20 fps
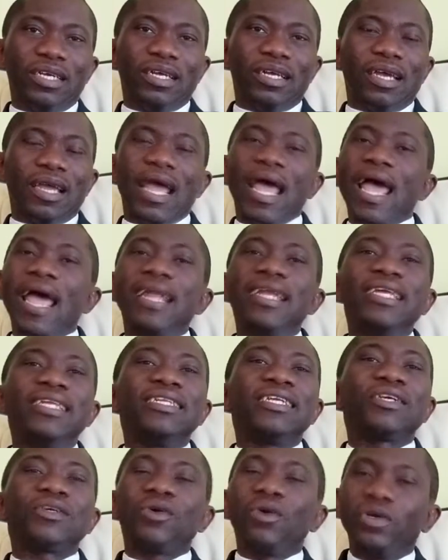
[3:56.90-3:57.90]
and in
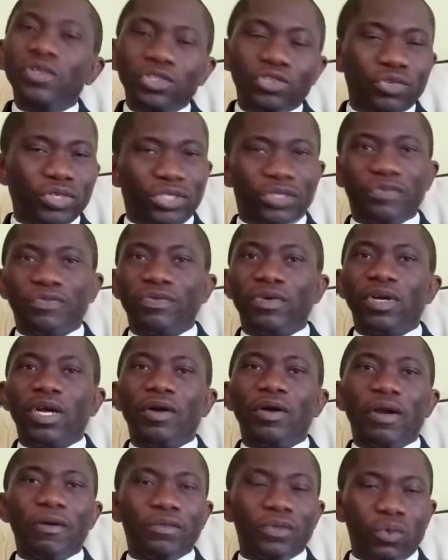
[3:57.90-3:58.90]
the countries
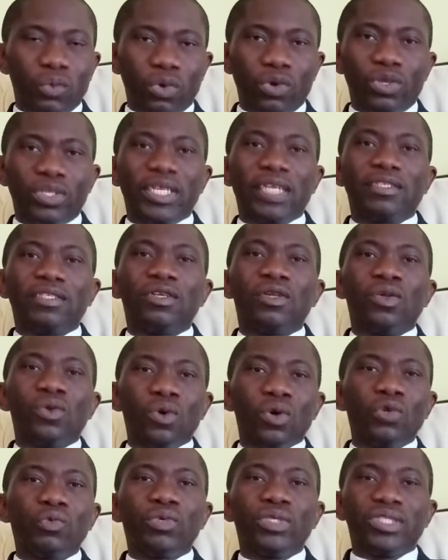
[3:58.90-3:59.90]
around the world that the
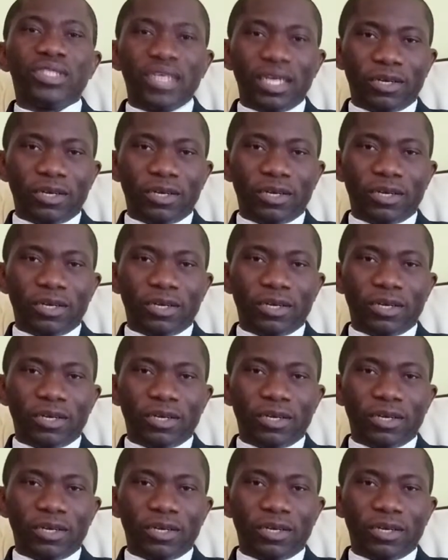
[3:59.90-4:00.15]
Lord will take